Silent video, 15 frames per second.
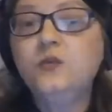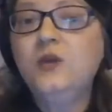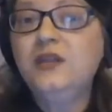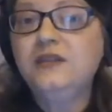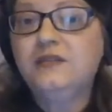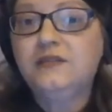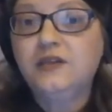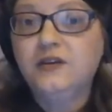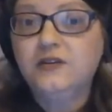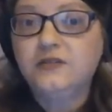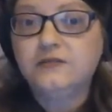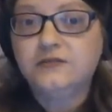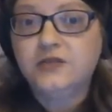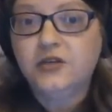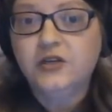what
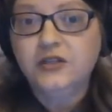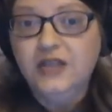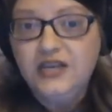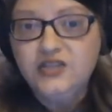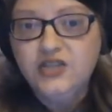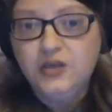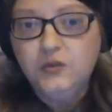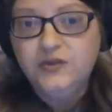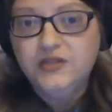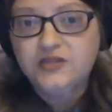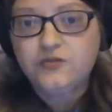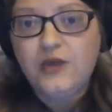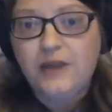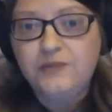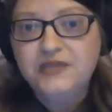they're alleging with
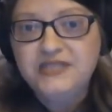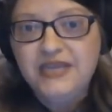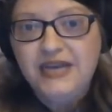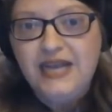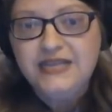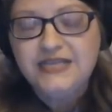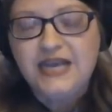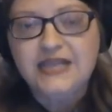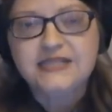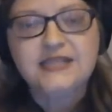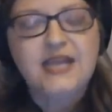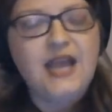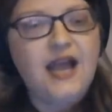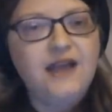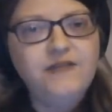this rapid DNA test.
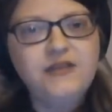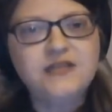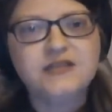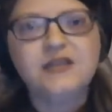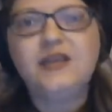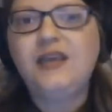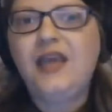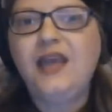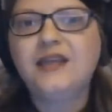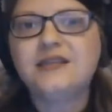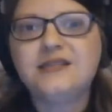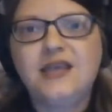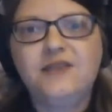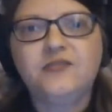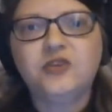They obviously can't
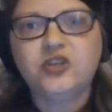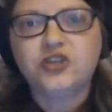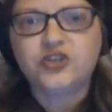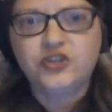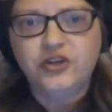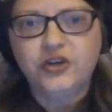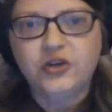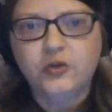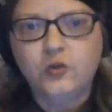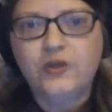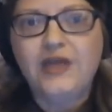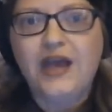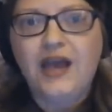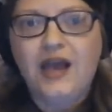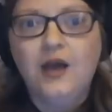say for sure
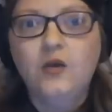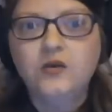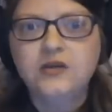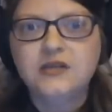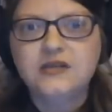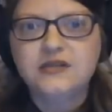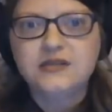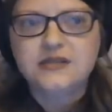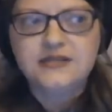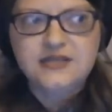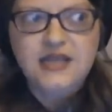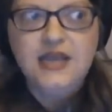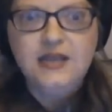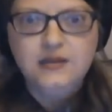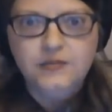without
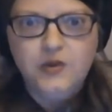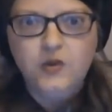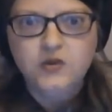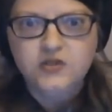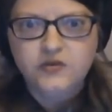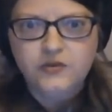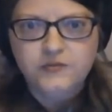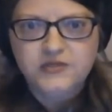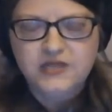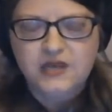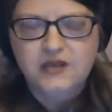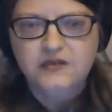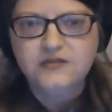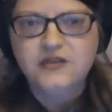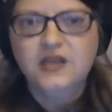seeing the bones for
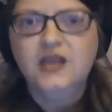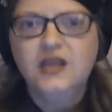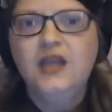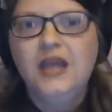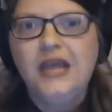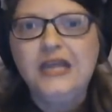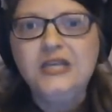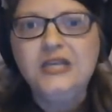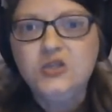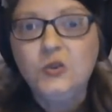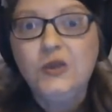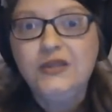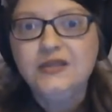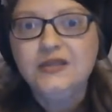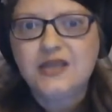themselves and
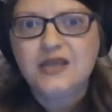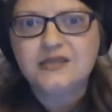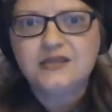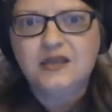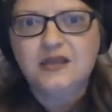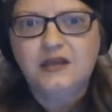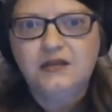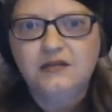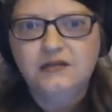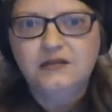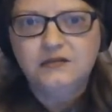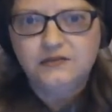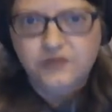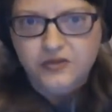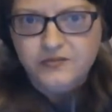doing the testing
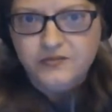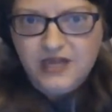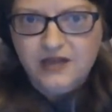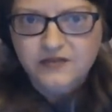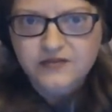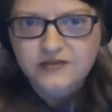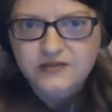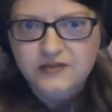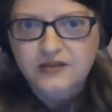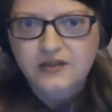for themselves.